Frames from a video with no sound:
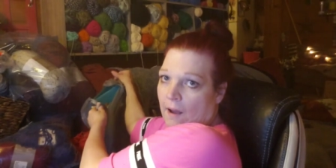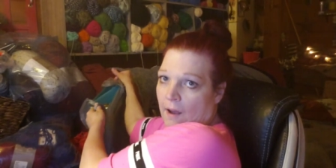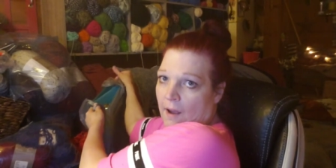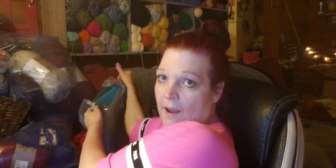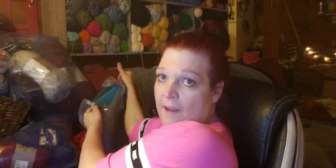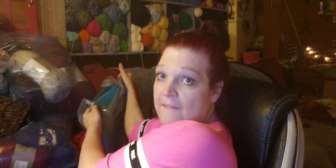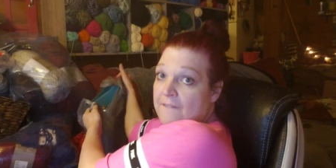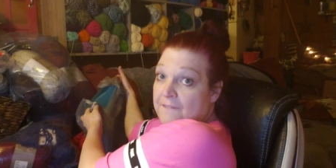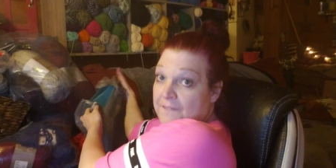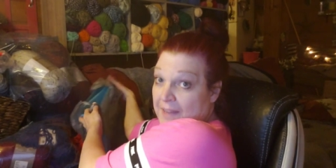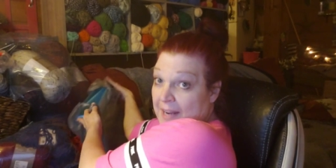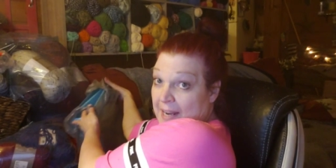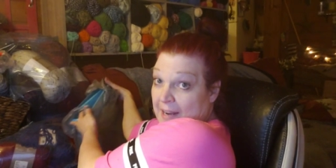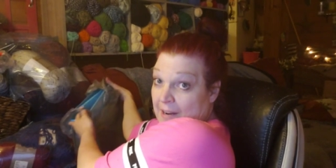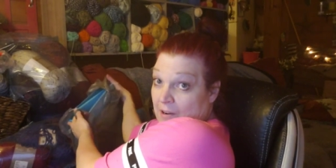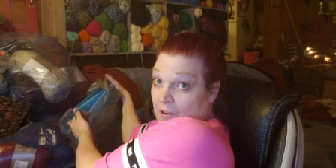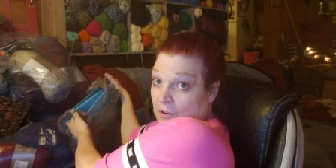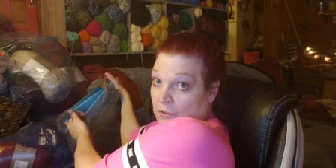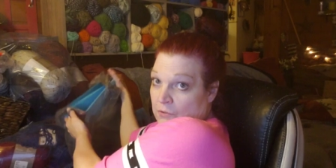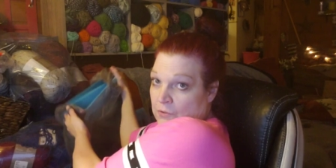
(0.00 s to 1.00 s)
I
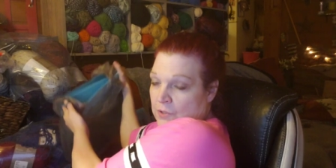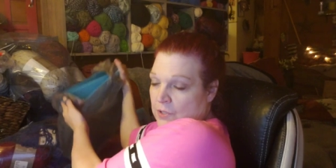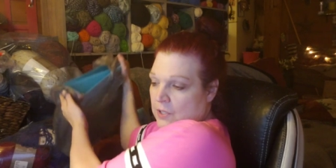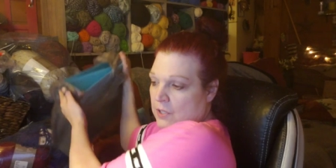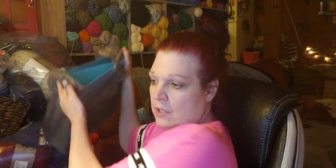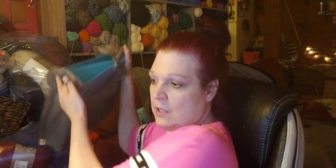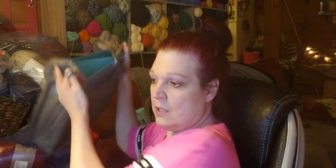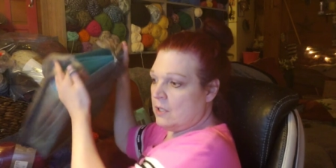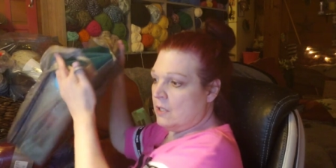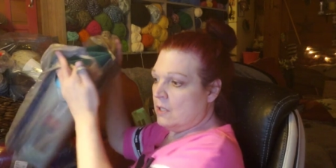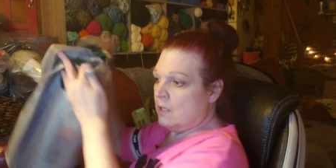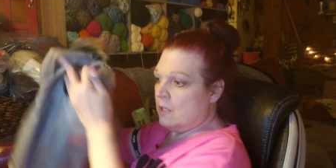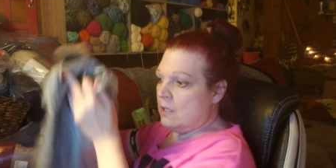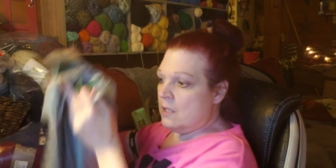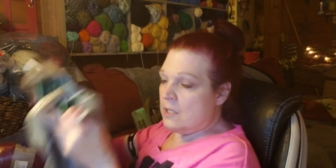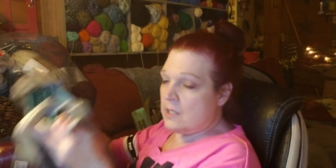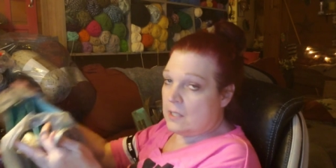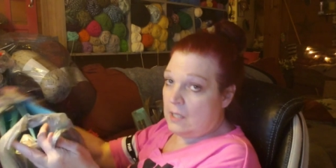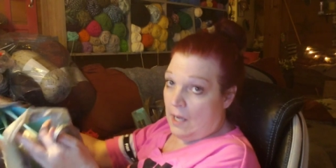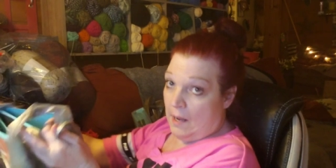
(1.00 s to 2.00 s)
found
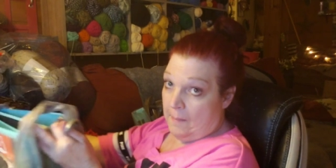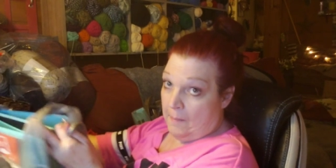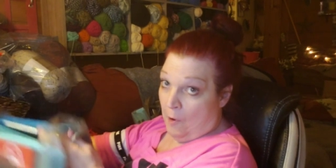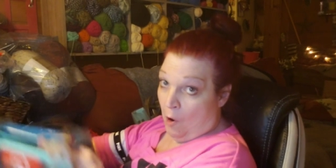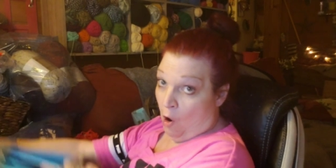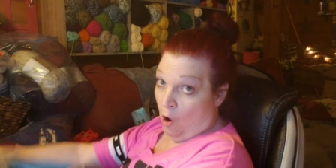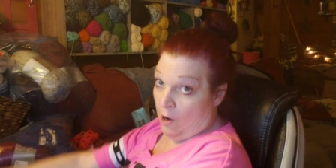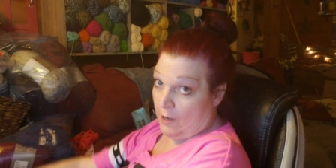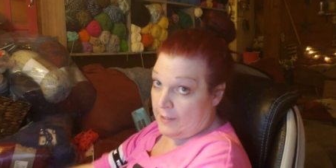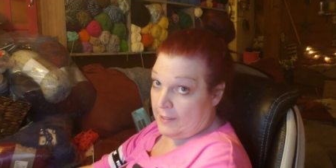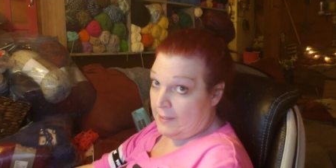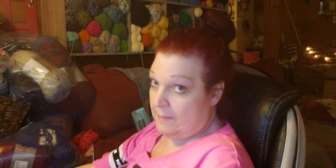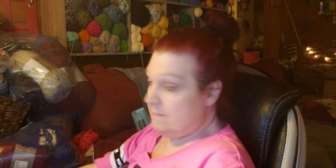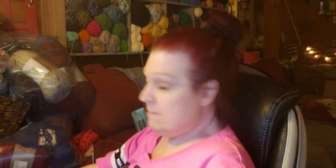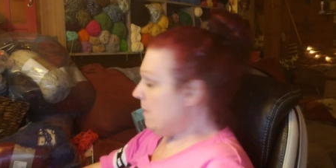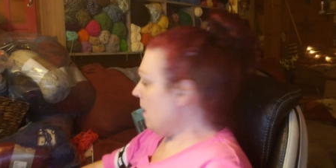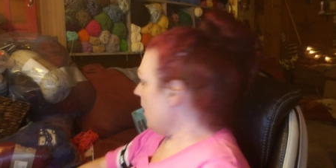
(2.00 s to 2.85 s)
some awesome